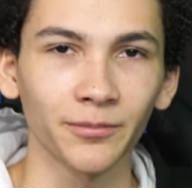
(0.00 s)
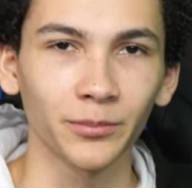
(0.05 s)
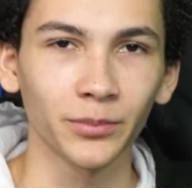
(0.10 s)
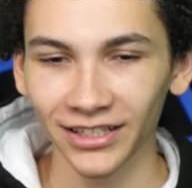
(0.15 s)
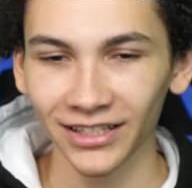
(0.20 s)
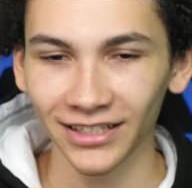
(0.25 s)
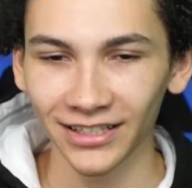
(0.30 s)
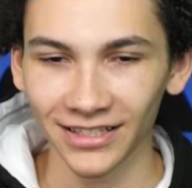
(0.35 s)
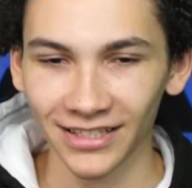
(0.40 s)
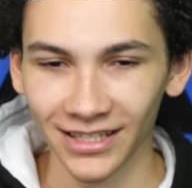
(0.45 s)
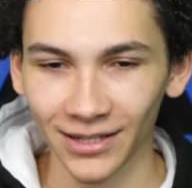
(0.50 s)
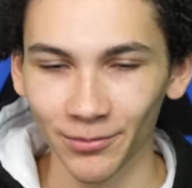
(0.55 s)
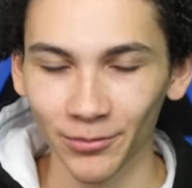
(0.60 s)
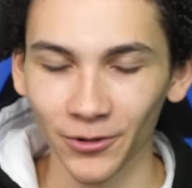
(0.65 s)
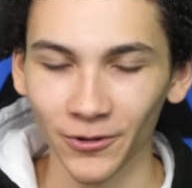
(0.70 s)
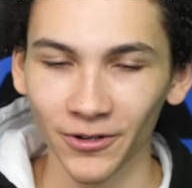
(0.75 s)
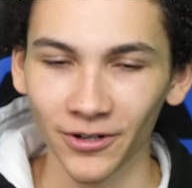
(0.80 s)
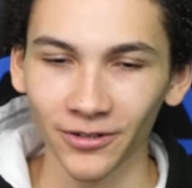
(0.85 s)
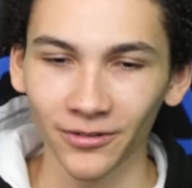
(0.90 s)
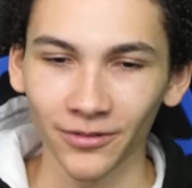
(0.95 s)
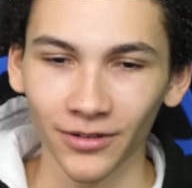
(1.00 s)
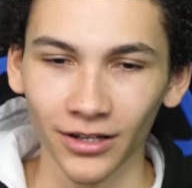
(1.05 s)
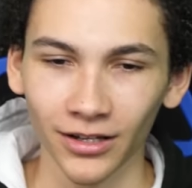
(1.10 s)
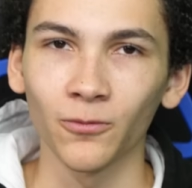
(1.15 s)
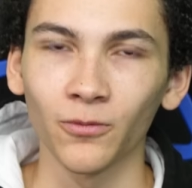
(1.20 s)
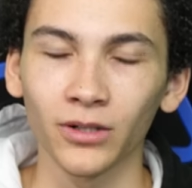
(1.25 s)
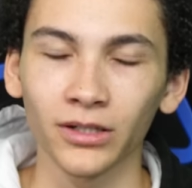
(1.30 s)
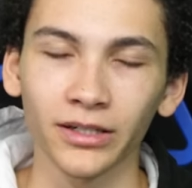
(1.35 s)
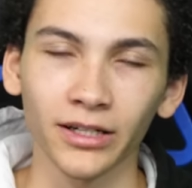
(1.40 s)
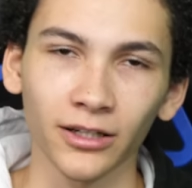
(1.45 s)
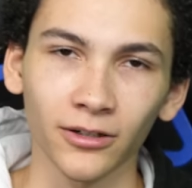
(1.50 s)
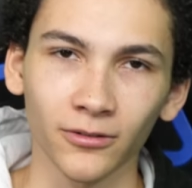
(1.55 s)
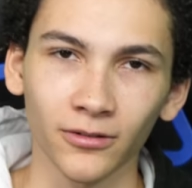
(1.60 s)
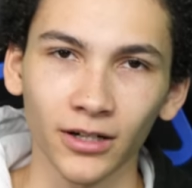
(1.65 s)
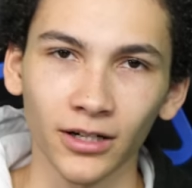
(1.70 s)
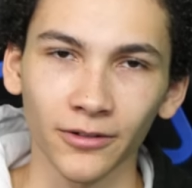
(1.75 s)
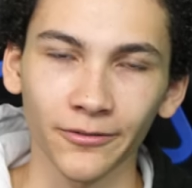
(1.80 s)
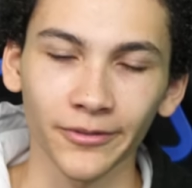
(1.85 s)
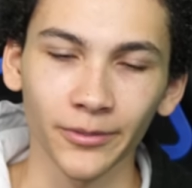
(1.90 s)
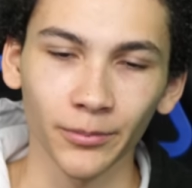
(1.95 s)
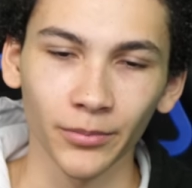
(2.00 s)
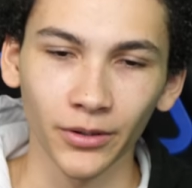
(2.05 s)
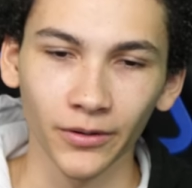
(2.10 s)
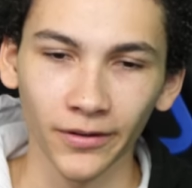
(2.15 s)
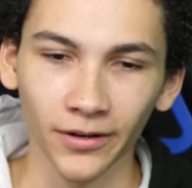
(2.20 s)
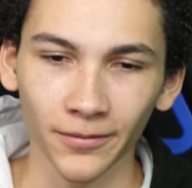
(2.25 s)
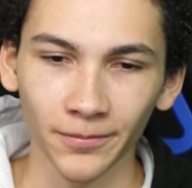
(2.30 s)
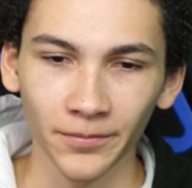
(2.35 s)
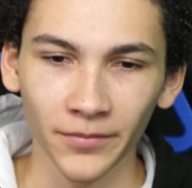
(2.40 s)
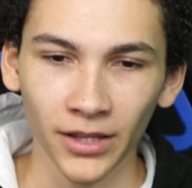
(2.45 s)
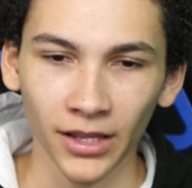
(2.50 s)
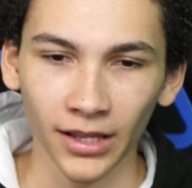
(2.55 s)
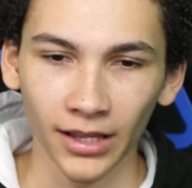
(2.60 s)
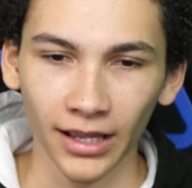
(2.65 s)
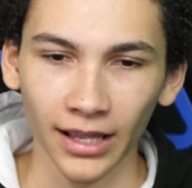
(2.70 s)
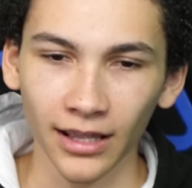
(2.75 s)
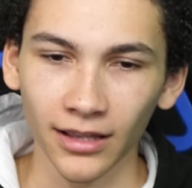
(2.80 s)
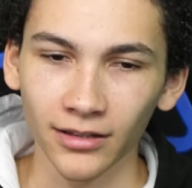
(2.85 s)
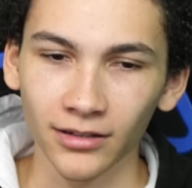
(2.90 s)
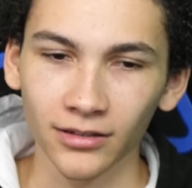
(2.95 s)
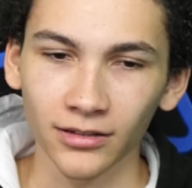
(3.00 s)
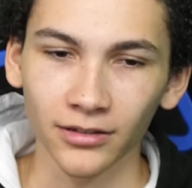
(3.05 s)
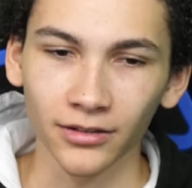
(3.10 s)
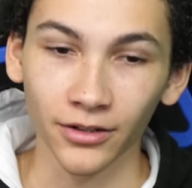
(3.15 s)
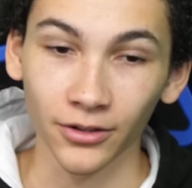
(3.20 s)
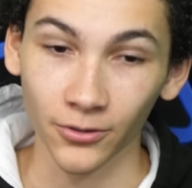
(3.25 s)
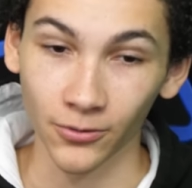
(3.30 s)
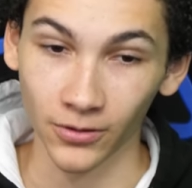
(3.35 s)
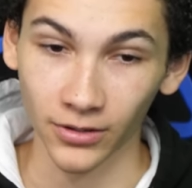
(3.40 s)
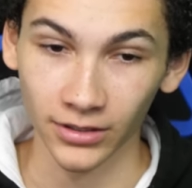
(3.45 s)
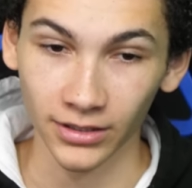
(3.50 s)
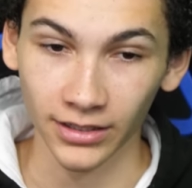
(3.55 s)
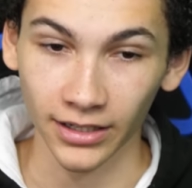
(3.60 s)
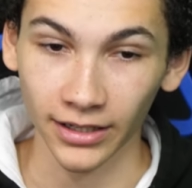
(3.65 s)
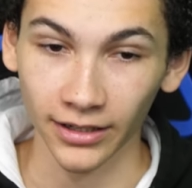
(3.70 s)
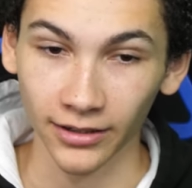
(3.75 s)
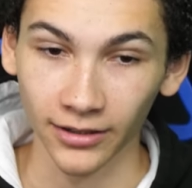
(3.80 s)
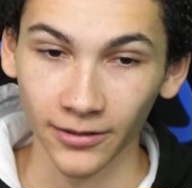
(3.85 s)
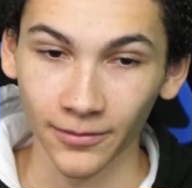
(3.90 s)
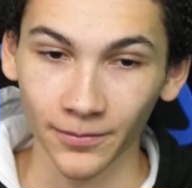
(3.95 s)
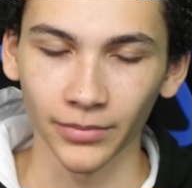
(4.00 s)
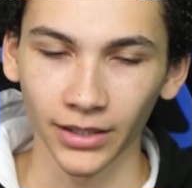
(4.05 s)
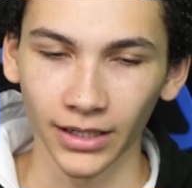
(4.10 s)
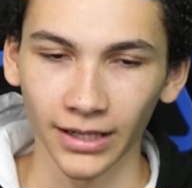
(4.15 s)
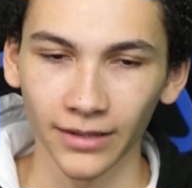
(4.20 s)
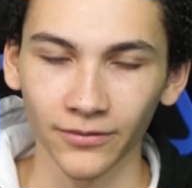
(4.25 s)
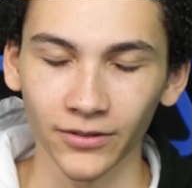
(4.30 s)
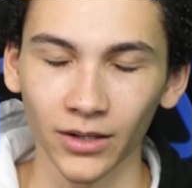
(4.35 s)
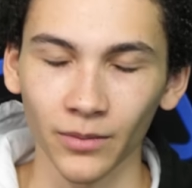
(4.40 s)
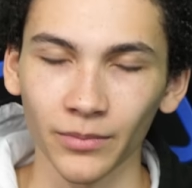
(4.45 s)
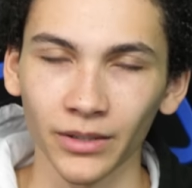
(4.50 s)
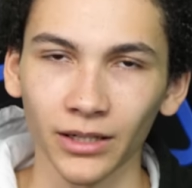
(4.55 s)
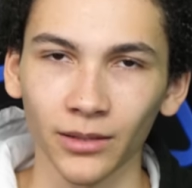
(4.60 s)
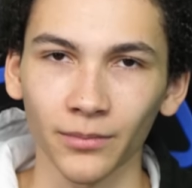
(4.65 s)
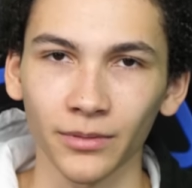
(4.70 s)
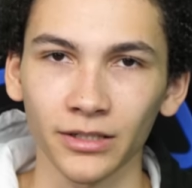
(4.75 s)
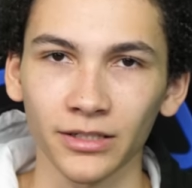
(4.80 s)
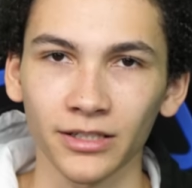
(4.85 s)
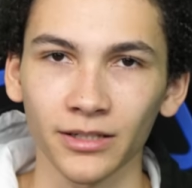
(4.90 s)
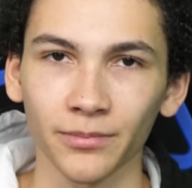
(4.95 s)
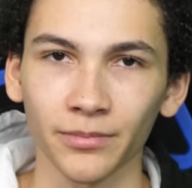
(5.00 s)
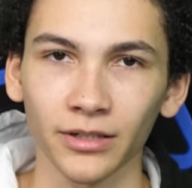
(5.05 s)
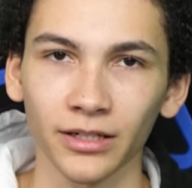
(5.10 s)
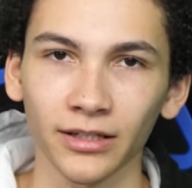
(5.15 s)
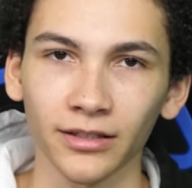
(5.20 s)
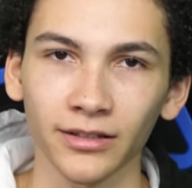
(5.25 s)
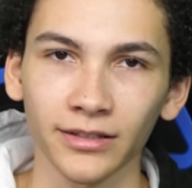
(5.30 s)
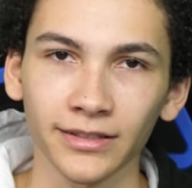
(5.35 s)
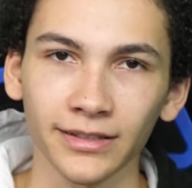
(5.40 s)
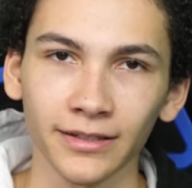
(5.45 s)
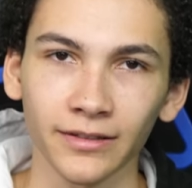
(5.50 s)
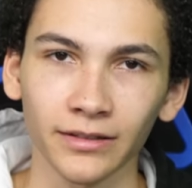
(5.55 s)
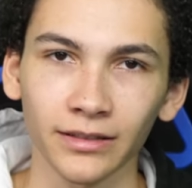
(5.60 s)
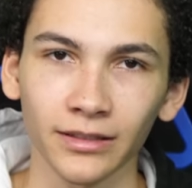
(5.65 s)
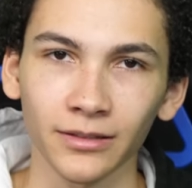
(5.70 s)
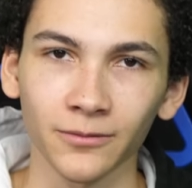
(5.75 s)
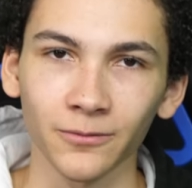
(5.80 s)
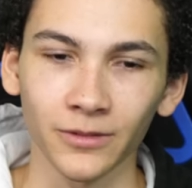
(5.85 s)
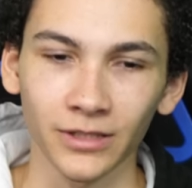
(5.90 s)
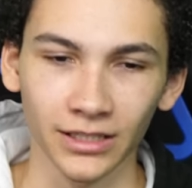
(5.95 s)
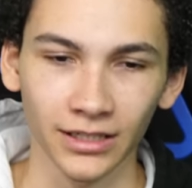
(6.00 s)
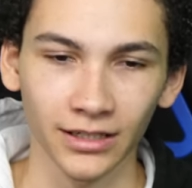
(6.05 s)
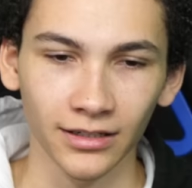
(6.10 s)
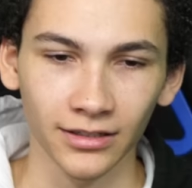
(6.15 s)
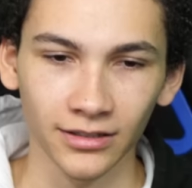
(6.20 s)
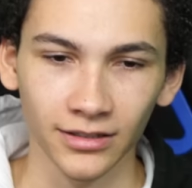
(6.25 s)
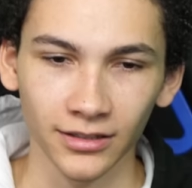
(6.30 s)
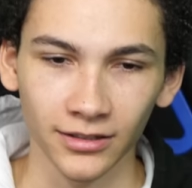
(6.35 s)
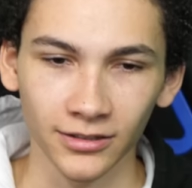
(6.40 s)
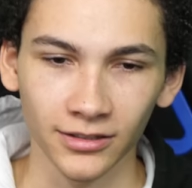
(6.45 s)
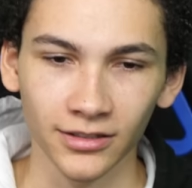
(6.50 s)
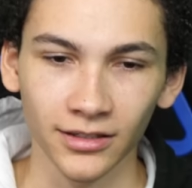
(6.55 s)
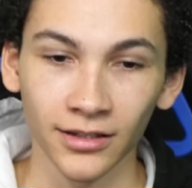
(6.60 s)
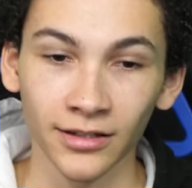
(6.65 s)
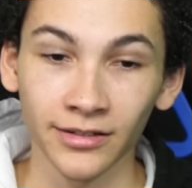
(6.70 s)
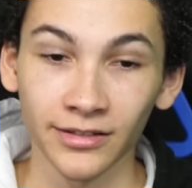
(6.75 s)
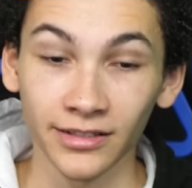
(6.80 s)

1 Kenyan sand boa, 1 Nicaraguan boa, and a corn snake, but I have not been able to ship any of these out yet, which kind of sucks.